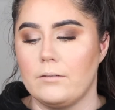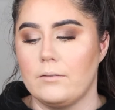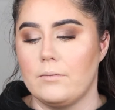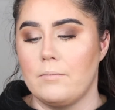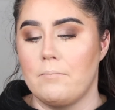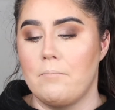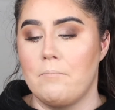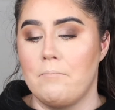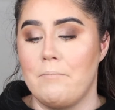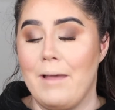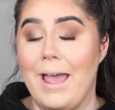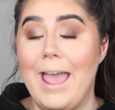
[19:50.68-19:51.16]

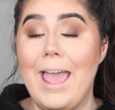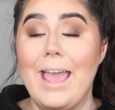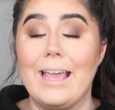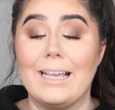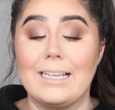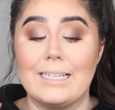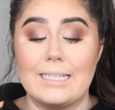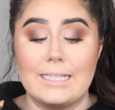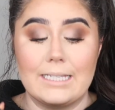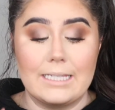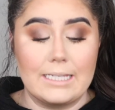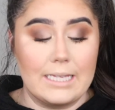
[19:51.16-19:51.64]

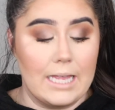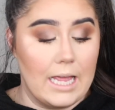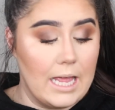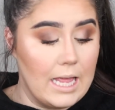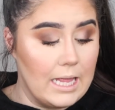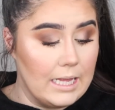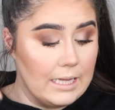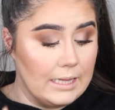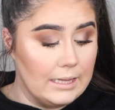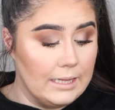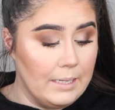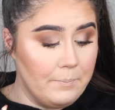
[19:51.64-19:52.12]
Max
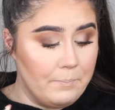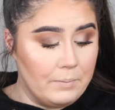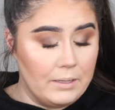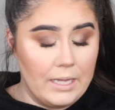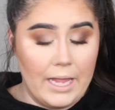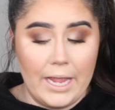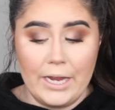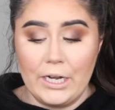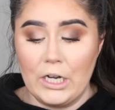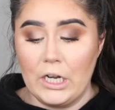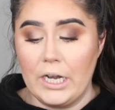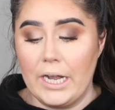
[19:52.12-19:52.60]
lip
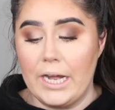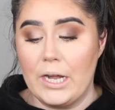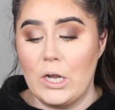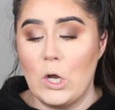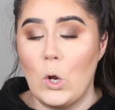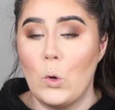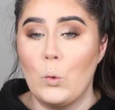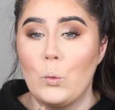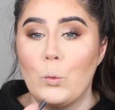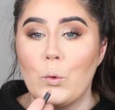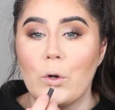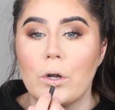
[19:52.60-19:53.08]
liner in
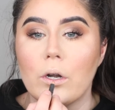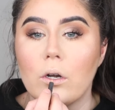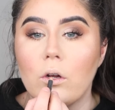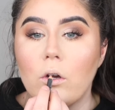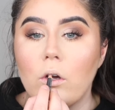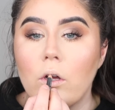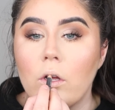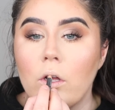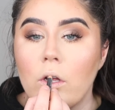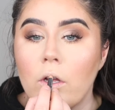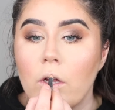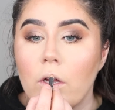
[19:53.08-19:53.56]

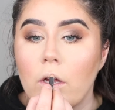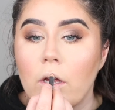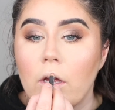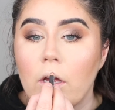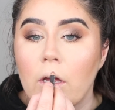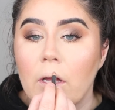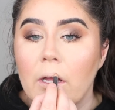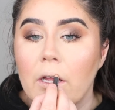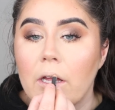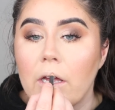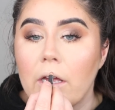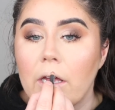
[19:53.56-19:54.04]
Whirl,
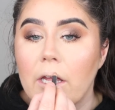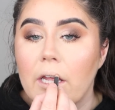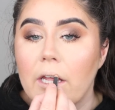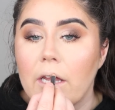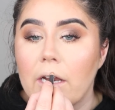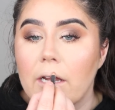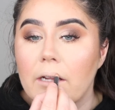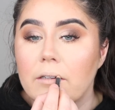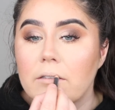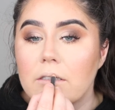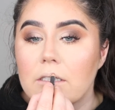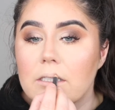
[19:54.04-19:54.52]
and
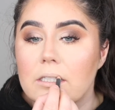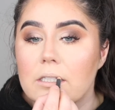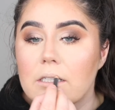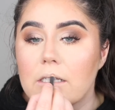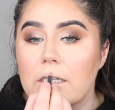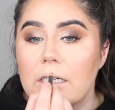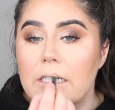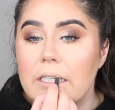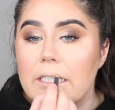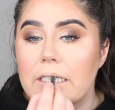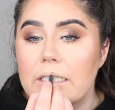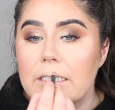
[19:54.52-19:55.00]
I'm just
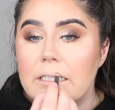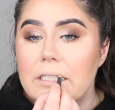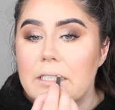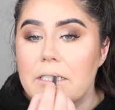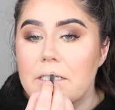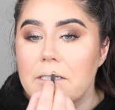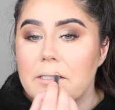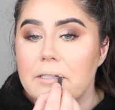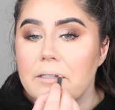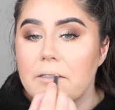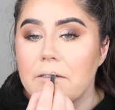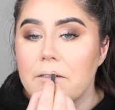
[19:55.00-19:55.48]
going
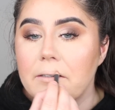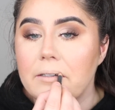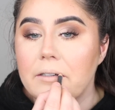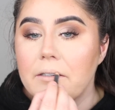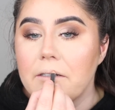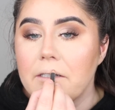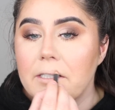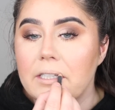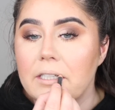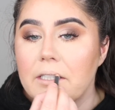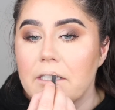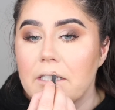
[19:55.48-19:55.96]

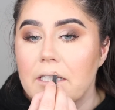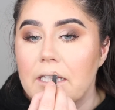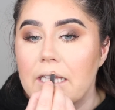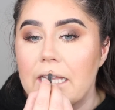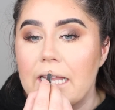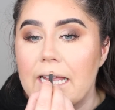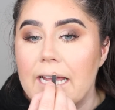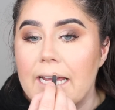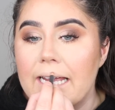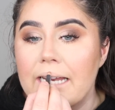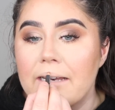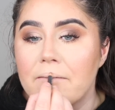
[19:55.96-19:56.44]
to
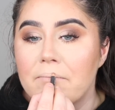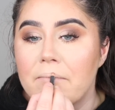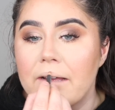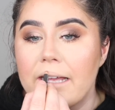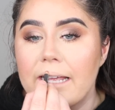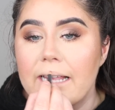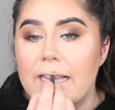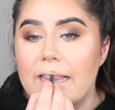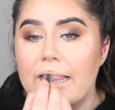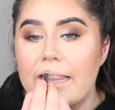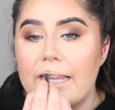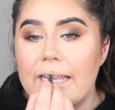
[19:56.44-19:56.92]
line
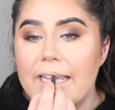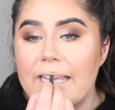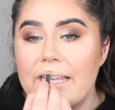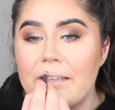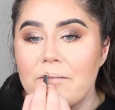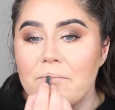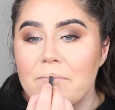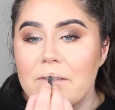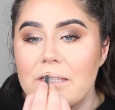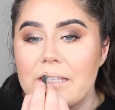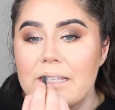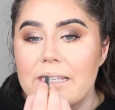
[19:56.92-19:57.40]
my
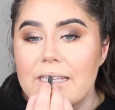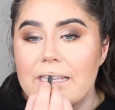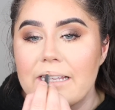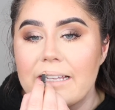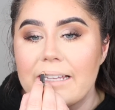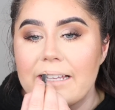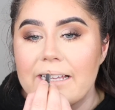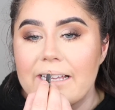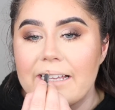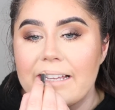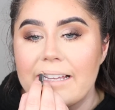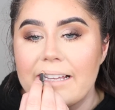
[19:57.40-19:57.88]
lips.
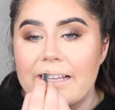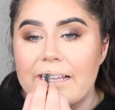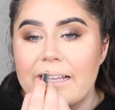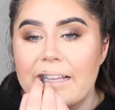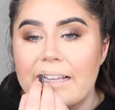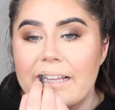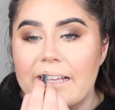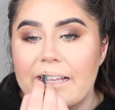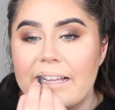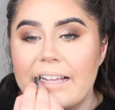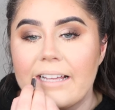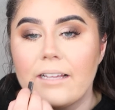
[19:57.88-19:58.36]

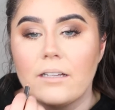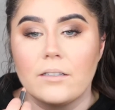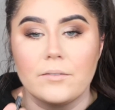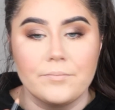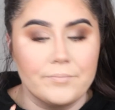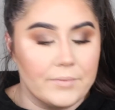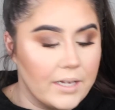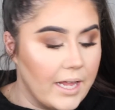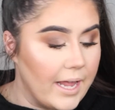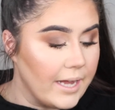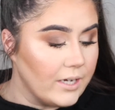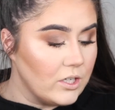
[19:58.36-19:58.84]

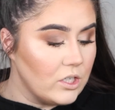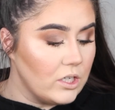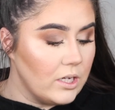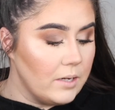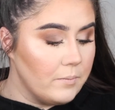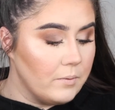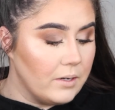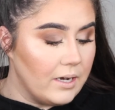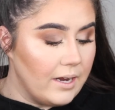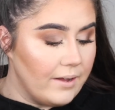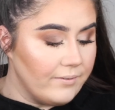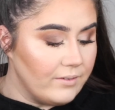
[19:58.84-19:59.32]
Actually,
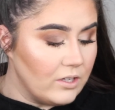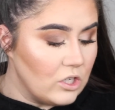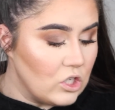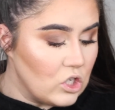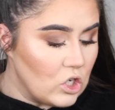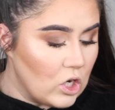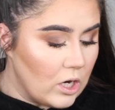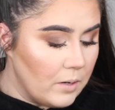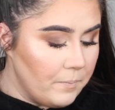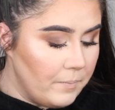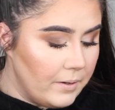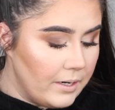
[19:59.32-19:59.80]
I'm gonna have to
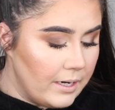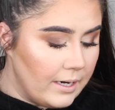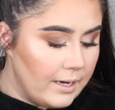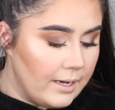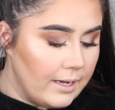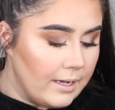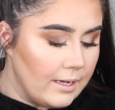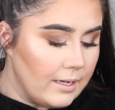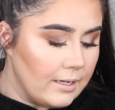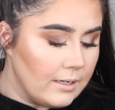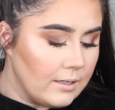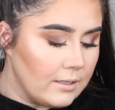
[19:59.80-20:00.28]
sharpen
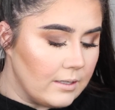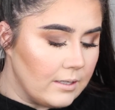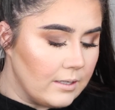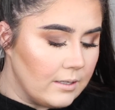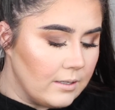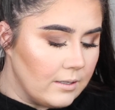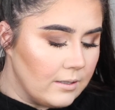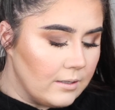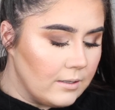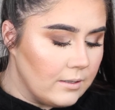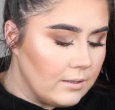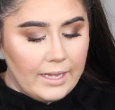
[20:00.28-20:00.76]
it.
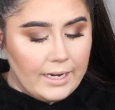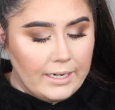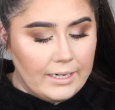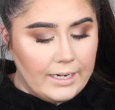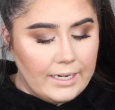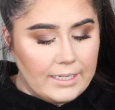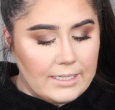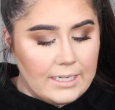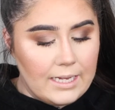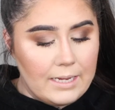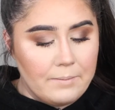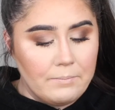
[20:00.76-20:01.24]
Thing
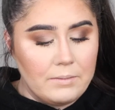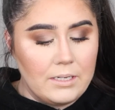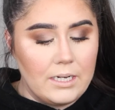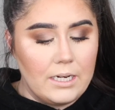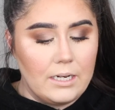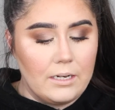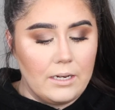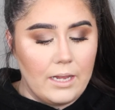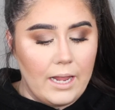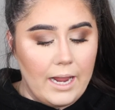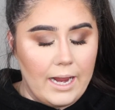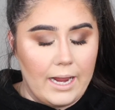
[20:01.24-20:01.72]
needs
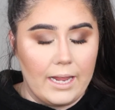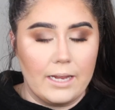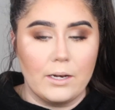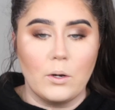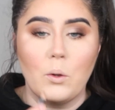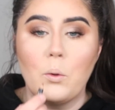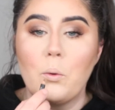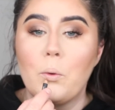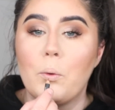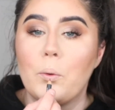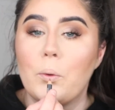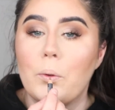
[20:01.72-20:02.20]
emptied, and
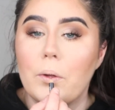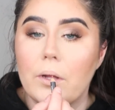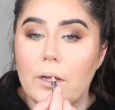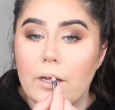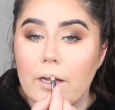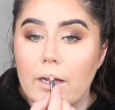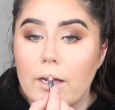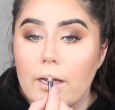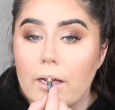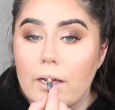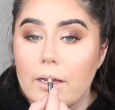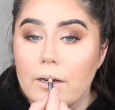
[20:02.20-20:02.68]

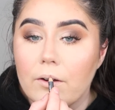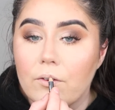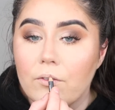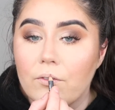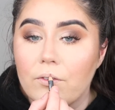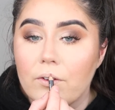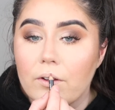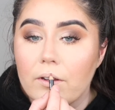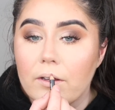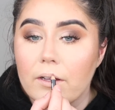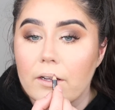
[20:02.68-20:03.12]
I don't feel